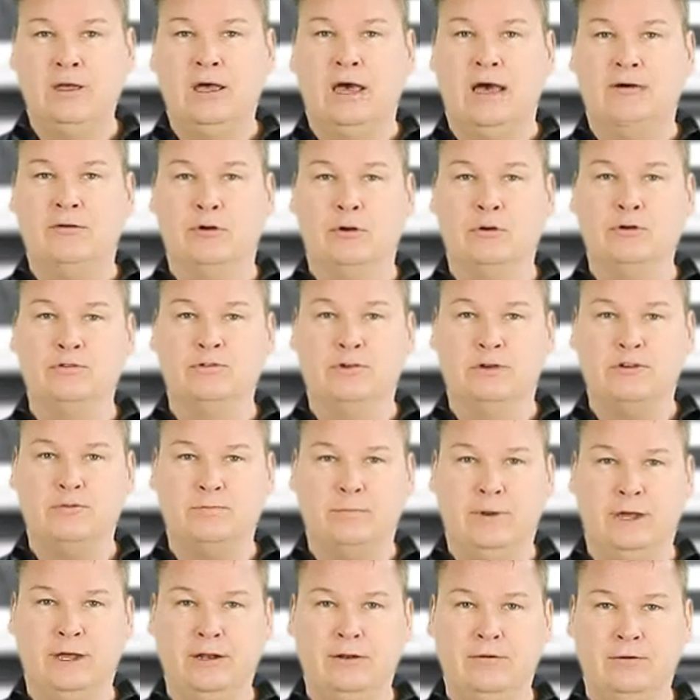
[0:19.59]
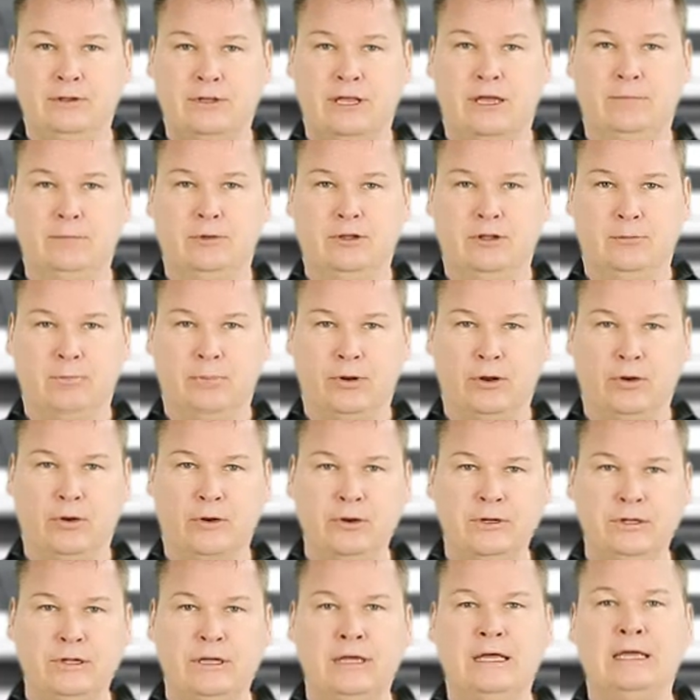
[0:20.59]
I will also explain how it can be
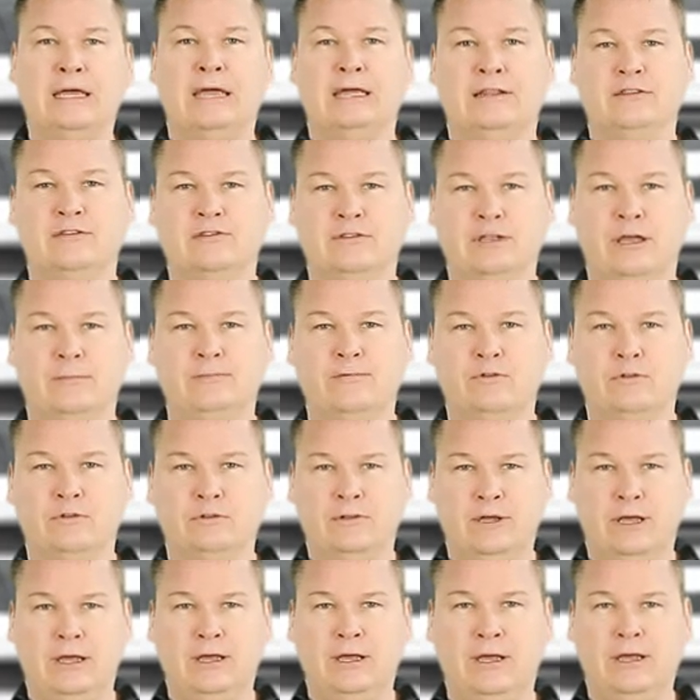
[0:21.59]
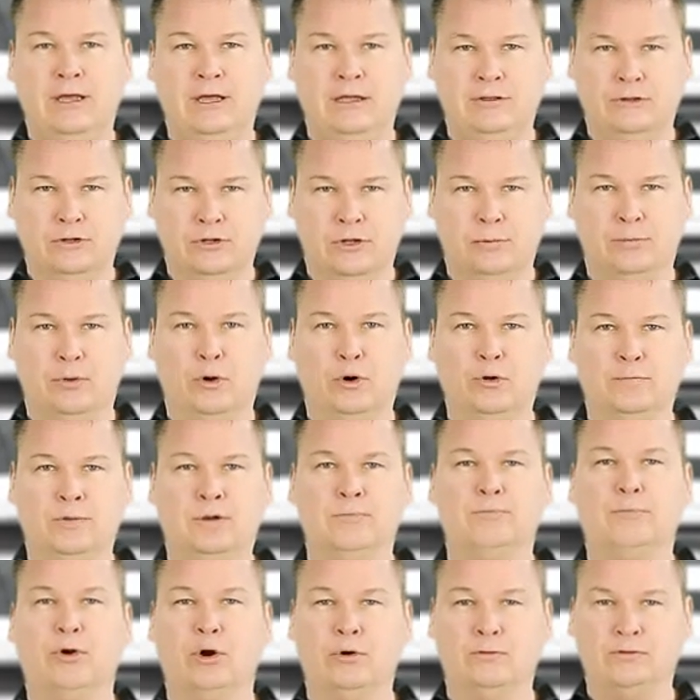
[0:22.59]
deployed and steps to take in the
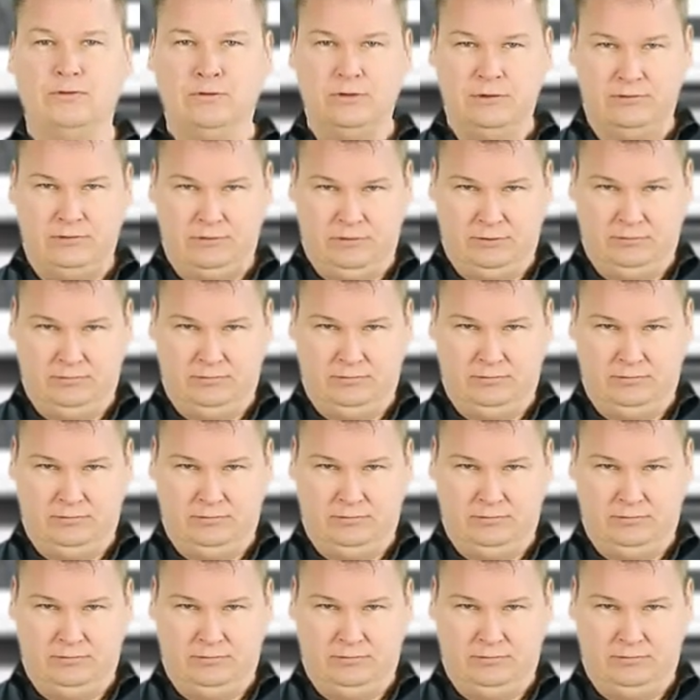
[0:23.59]
deployment process.